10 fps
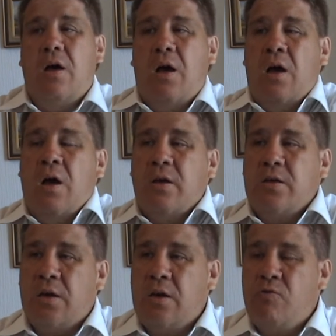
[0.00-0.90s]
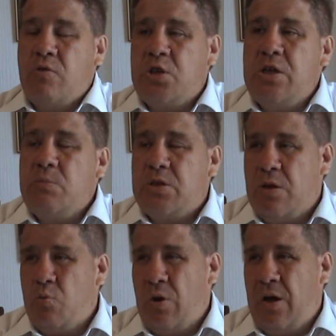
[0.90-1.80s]
And uh, Rashid
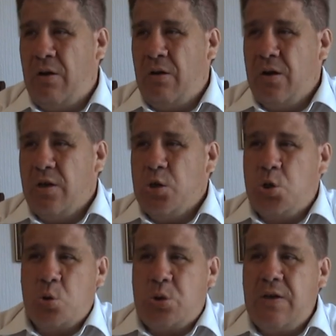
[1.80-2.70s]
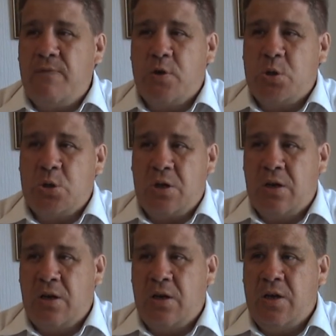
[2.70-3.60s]
said, well, Josephus,
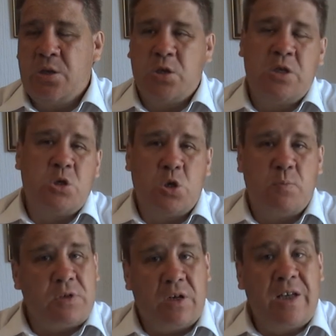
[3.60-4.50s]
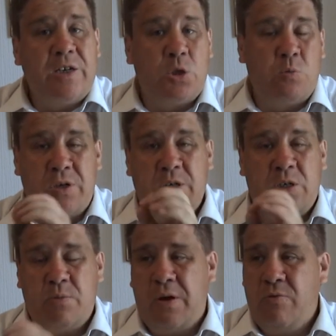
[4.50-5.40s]
uh, it's an interpolation when it
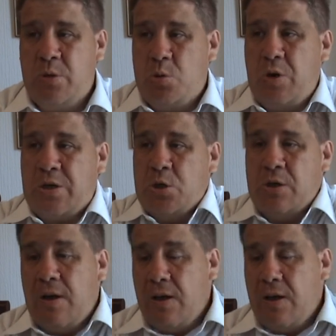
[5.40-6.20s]
says about resurrection.